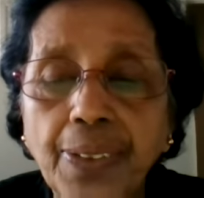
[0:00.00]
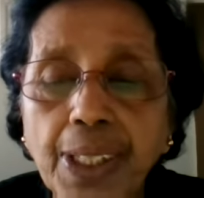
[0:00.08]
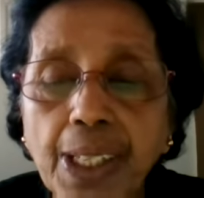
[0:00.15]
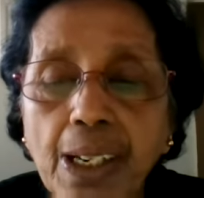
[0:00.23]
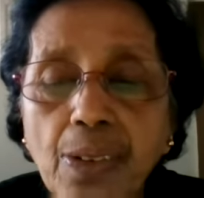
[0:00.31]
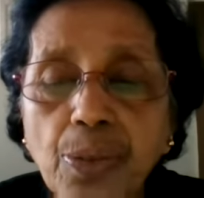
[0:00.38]

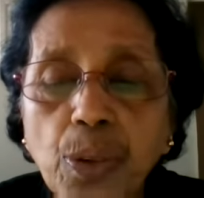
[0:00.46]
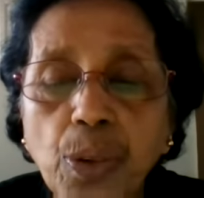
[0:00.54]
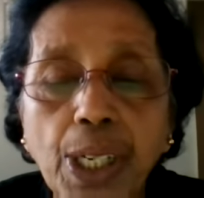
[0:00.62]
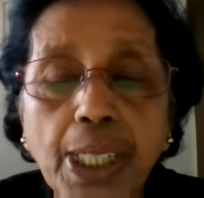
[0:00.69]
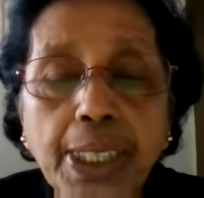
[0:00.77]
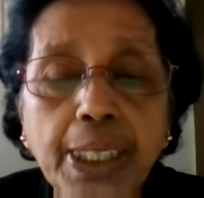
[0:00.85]

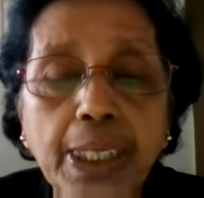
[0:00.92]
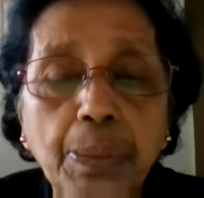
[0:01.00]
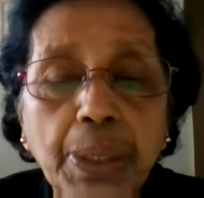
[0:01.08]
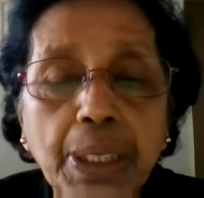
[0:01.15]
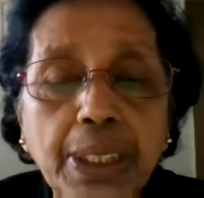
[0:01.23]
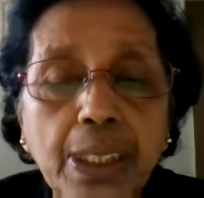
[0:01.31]
Therefore, writing
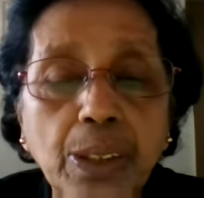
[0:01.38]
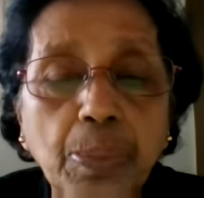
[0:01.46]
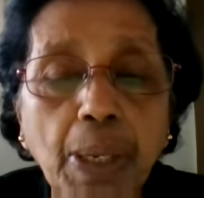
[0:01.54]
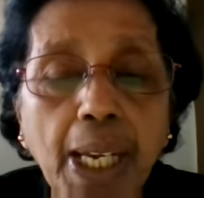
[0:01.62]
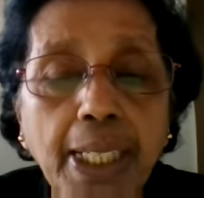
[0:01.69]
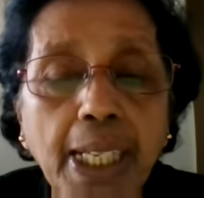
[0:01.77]
a business
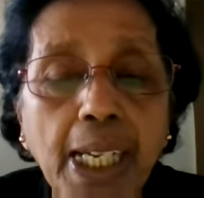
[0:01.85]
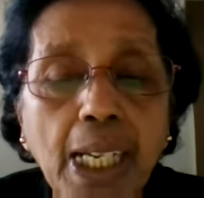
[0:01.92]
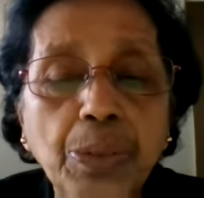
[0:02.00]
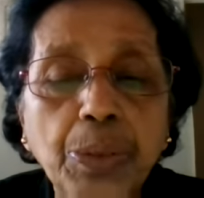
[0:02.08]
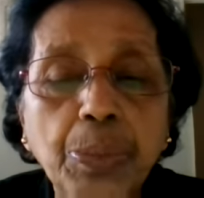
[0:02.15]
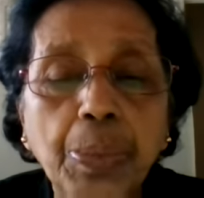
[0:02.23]
plan
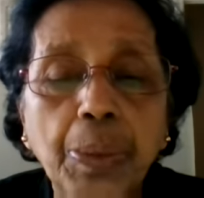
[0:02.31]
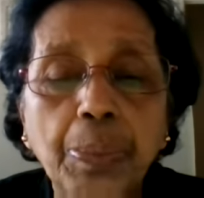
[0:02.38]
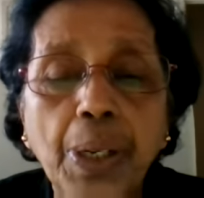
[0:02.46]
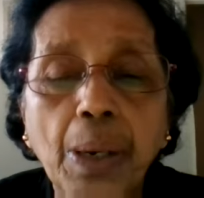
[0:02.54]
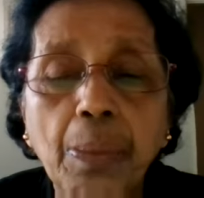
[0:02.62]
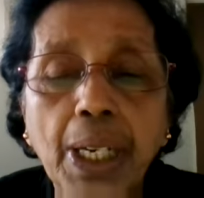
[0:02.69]
helps
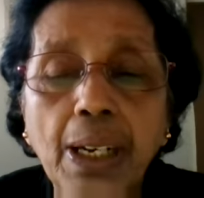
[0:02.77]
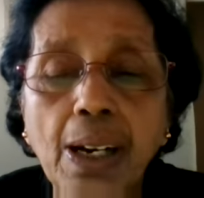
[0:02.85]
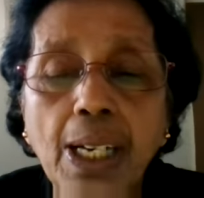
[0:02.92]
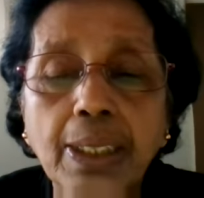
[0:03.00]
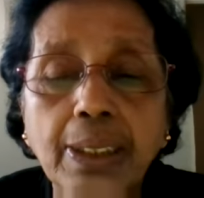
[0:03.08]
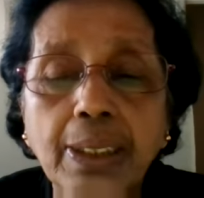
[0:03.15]
prepare my
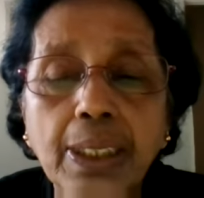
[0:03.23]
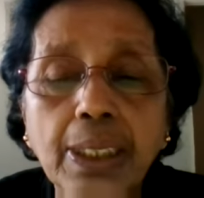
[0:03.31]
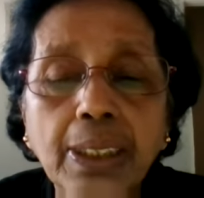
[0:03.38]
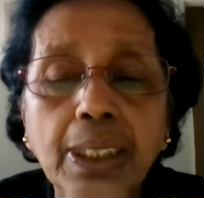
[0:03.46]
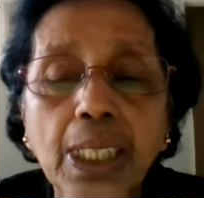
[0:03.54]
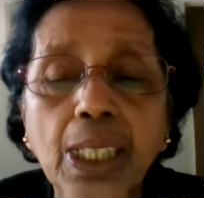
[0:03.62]

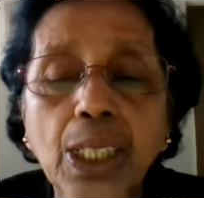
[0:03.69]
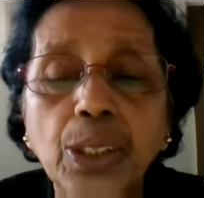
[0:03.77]
answers